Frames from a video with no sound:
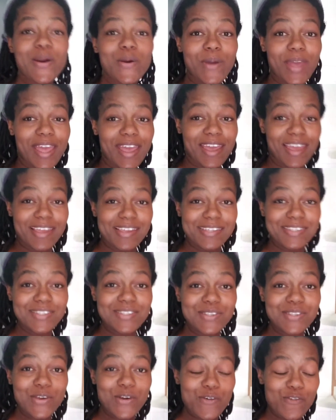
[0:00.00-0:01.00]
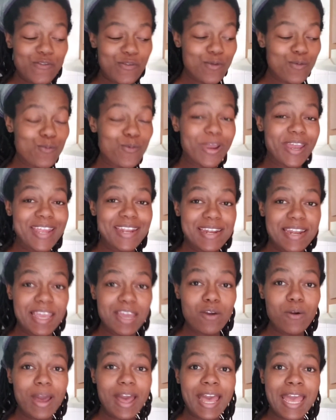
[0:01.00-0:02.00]
Okay, so for right
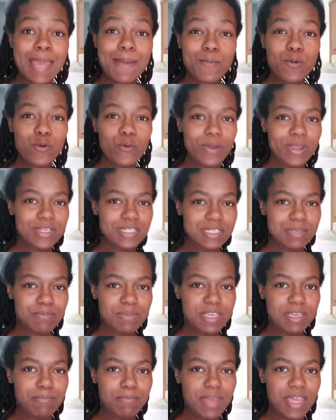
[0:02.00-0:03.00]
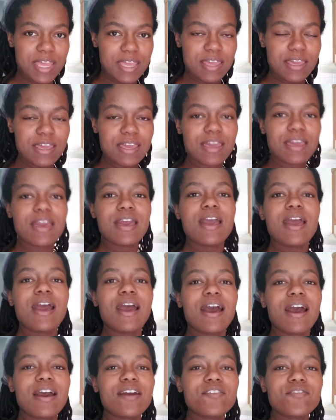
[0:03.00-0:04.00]
now, I am going to be making
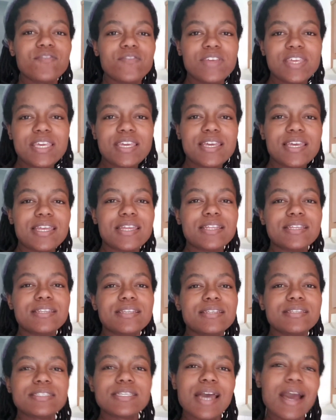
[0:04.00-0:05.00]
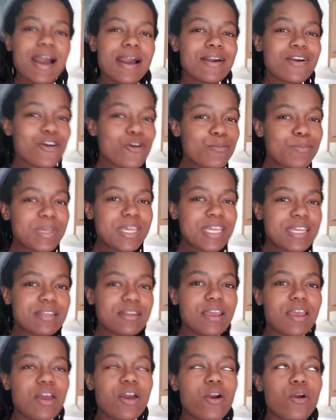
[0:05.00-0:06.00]
a vegan taco
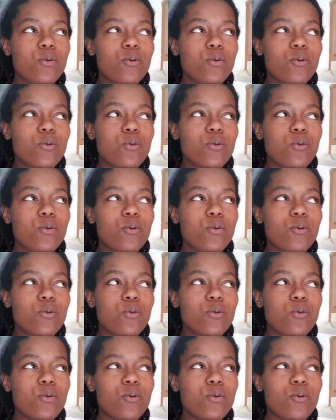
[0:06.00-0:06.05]
meat,